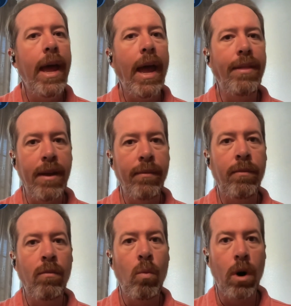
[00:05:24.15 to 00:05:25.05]
And they've
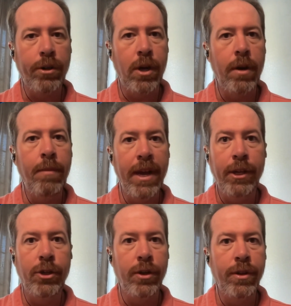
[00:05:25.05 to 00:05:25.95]
worked on making
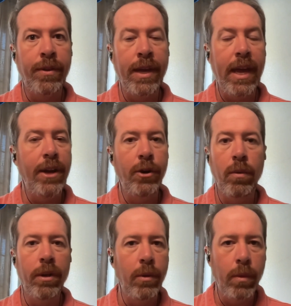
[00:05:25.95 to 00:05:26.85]
sure that they can't do
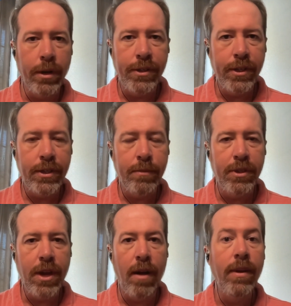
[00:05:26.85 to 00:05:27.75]
really weird system
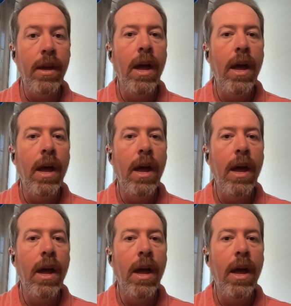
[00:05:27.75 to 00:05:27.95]
stuff.